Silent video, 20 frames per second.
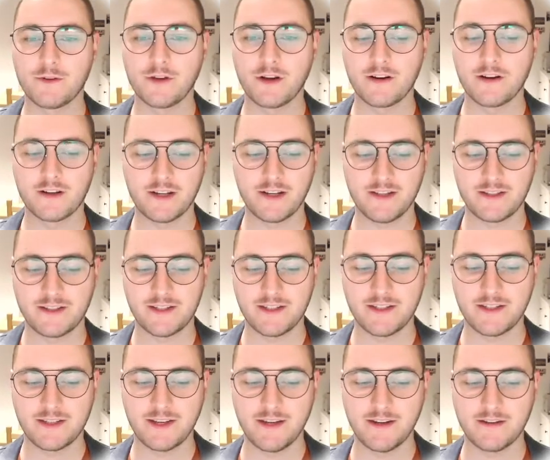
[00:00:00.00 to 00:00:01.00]

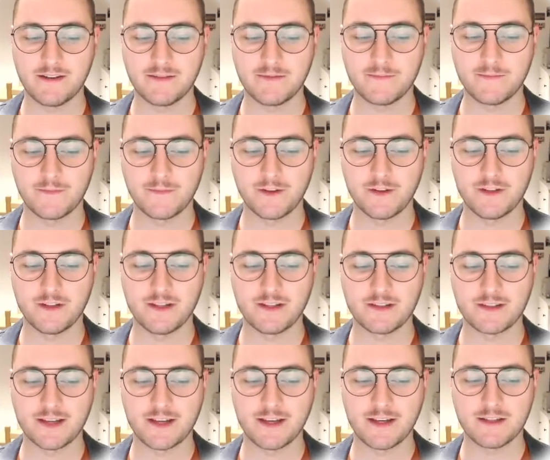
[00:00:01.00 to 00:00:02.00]
RNA-seq data, in
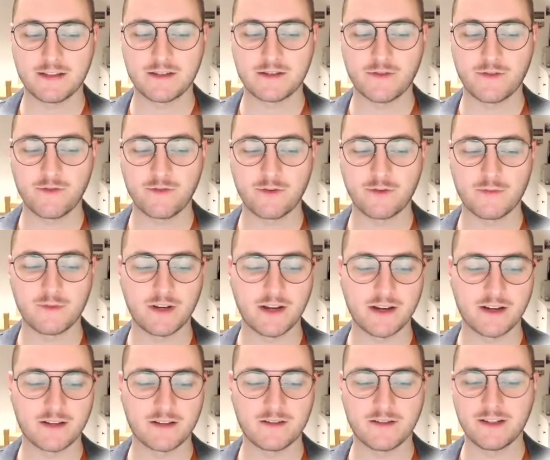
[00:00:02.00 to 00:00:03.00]
this case from
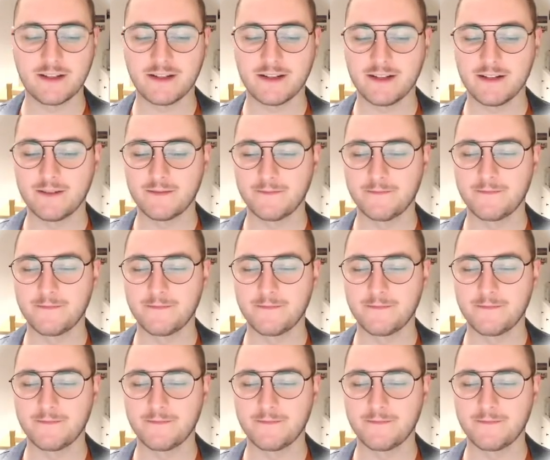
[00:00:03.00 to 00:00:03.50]
Nagler et al.